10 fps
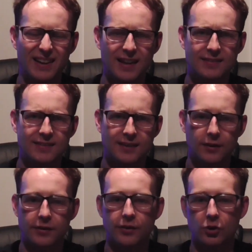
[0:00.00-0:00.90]

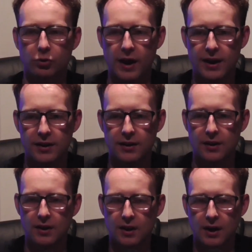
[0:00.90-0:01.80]
necessarily the credit.
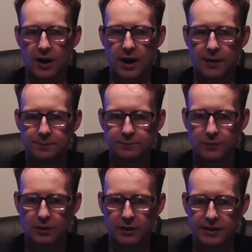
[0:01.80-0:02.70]

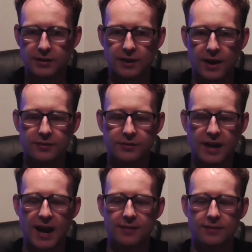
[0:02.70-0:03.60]
His
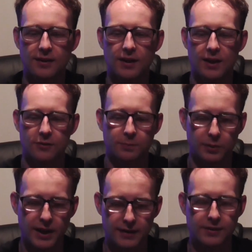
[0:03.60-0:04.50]
stats and his
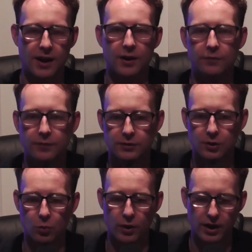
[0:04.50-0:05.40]
plays kind of,
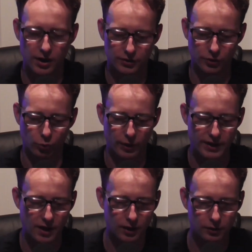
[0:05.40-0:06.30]
you know, went under the
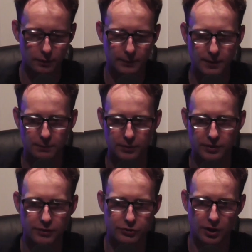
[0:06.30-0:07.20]
radar a little bit. But
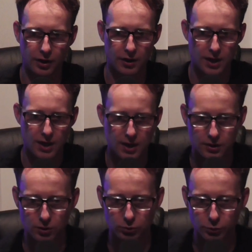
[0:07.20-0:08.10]
this year,
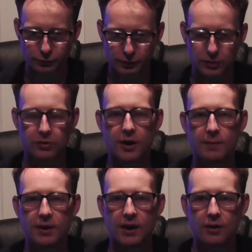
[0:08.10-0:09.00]
you know, Luke Fickell
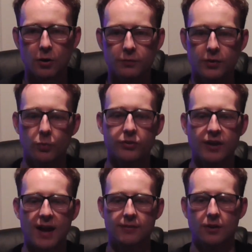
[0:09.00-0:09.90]
coming in, hopefully the
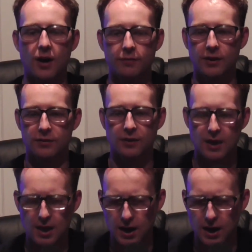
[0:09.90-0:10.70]
Wisconsin offense